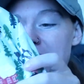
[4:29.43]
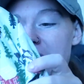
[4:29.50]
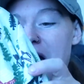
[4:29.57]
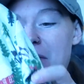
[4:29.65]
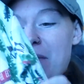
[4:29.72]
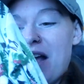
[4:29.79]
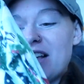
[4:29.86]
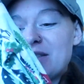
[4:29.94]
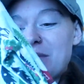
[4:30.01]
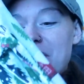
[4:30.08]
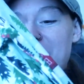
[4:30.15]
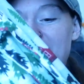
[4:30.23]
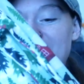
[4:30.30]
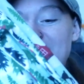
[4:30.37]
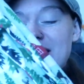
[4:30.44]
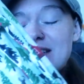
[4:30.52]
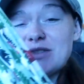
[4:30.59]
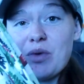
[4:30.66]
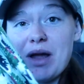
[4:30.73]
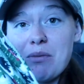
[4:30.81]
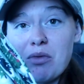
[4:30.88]
Um, my husband thinks
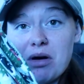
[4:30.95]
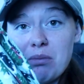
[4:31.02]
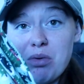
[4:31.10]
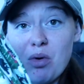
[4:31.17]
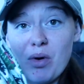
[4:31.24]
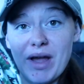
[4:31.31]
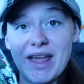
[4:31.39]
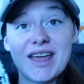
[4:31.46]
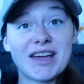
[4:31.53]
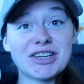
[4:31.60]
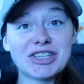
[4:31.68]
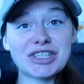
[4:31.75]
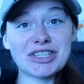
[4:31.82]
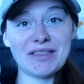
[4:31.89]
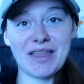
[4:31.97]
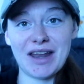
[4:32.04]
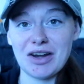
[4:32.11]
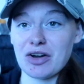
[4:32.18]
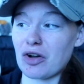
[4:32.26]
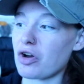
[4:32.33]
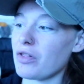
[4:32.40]
it's way more boyish
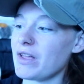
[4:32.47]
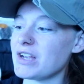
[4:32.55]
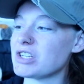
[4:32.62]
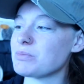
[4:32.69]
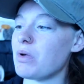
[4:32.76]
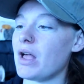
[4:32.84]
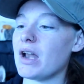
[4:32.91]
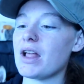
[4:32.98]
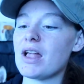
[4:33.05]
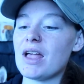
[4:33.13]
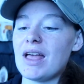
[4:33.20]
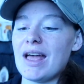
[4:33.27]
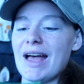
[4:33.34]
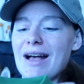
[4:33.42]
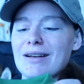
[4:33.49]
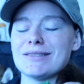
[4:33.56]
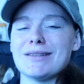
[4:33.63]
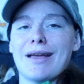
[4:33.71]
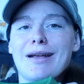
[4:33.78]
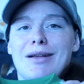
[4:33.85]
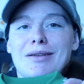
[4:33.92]
than girlish, but I was
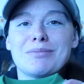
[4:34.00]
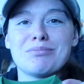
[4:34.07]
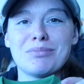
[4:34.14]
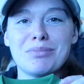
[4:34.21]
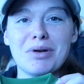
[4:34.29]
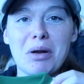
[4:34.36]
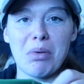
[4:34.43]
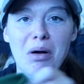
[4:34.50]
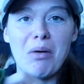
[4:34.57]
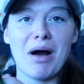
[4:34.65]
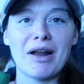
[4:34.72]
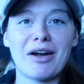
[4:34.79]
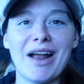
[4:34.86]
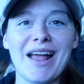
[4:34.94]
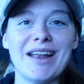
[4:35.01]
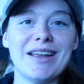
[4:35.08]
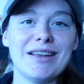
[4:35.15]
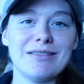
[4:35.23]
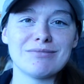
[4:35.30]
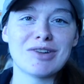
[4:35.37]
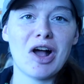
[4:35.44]
like, put a bow on her head
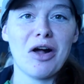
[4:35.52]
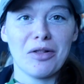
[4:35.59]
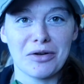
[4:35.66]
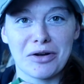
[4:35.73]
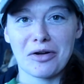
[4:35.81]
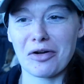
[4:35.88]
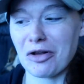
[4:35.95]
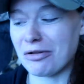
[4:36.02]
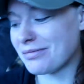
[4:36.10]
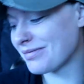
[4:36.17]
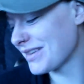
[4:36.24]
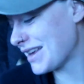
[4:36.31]
and call her a girl.